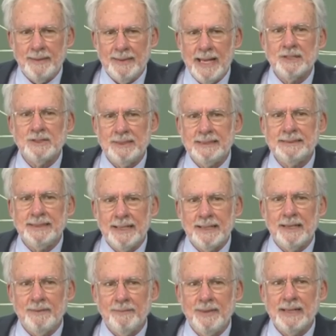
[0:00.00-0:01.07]
that's
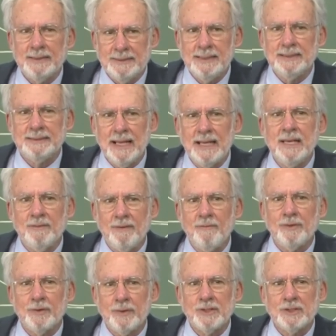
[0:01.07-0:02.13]
distinctive. That's distinctive of
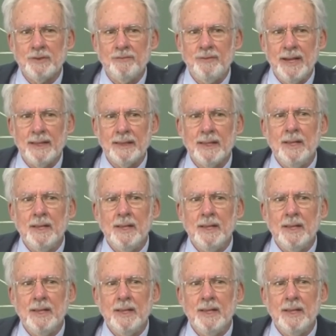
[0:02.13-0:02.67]
the Christian faith.